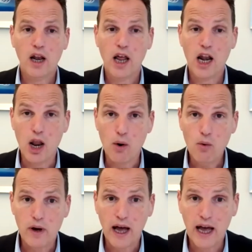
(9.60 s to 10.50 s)

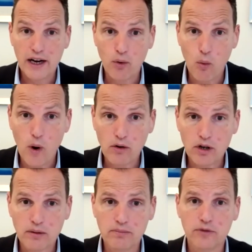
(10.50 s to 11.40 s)
Hello and
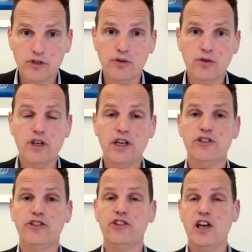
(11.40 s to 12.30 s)
welcome to the
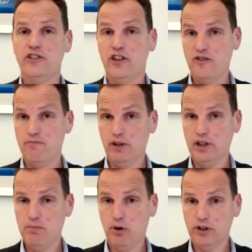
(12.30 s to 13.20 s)
CSF
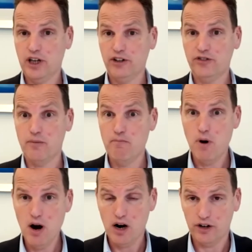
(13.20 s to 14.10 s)
monthly podcast for
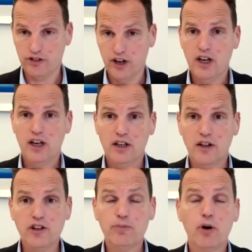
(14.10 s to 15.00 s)
March. Now,
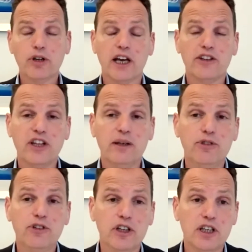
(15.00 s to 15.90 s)
this podcast
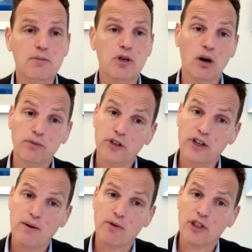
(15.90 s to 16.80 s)
aims to keep you up to
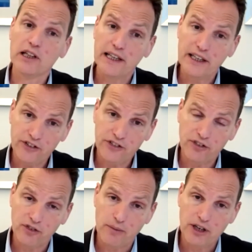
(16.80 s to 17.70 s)
date with the latest
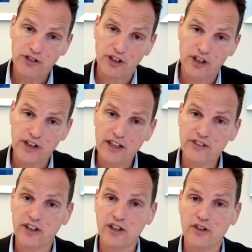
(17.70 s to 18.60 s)
information and
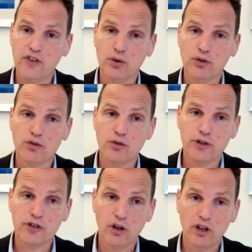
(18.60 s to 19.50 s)
data in the field of
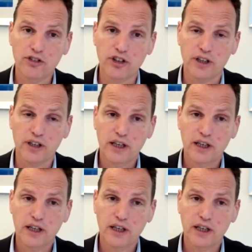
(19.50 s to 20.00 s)
rheumatology.